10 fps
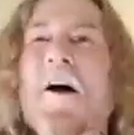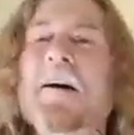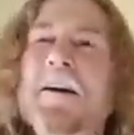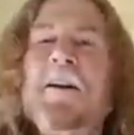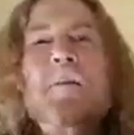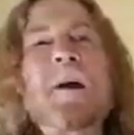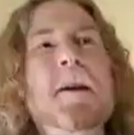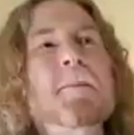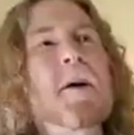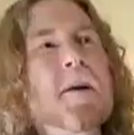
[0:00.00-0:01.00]
little bit,
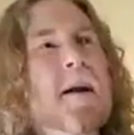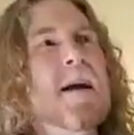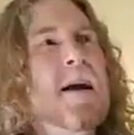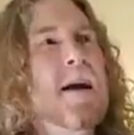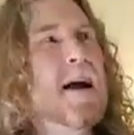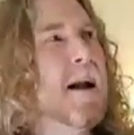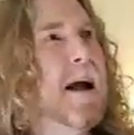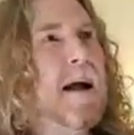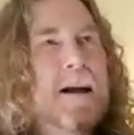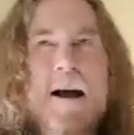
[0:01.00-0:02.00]
and
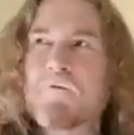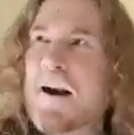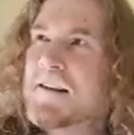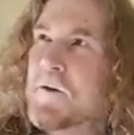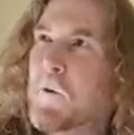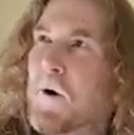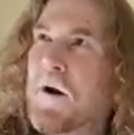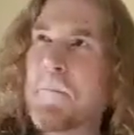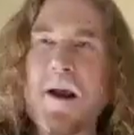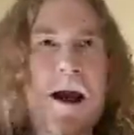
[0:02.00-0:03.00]
I get right to where
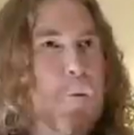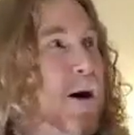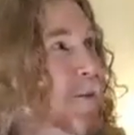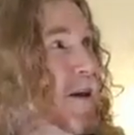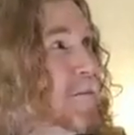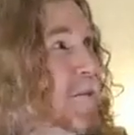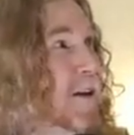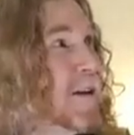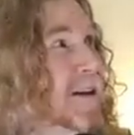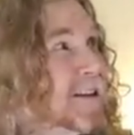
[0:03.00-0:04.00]
I want to be in the middle.
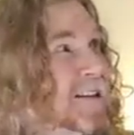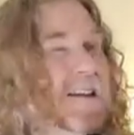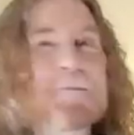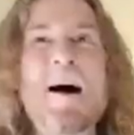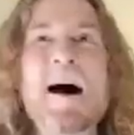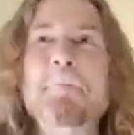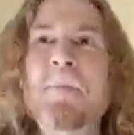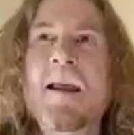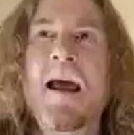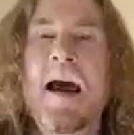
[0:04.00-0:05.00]
This is the spot,
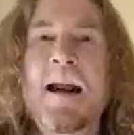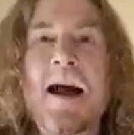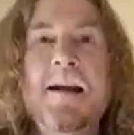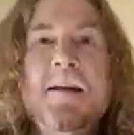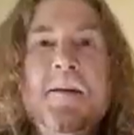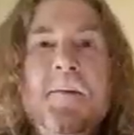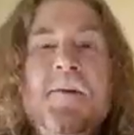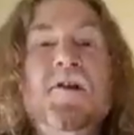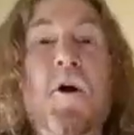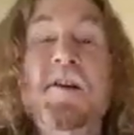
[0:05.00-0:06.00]
and I
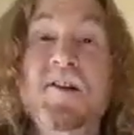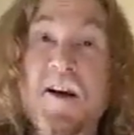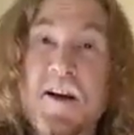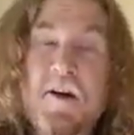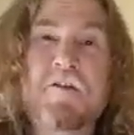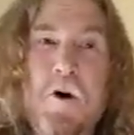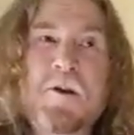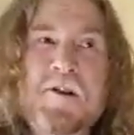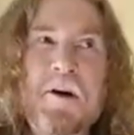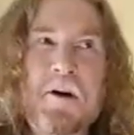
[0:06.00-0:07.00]
start singing a
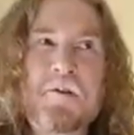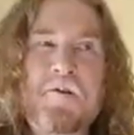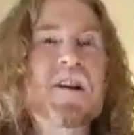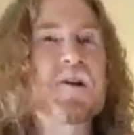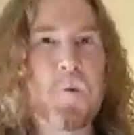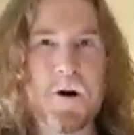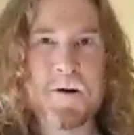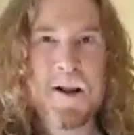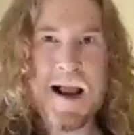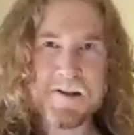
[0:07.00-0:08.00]
verse of this one
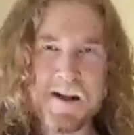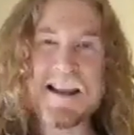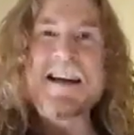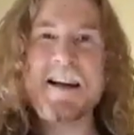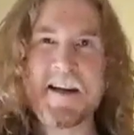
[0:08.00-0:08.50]
as a lead-in.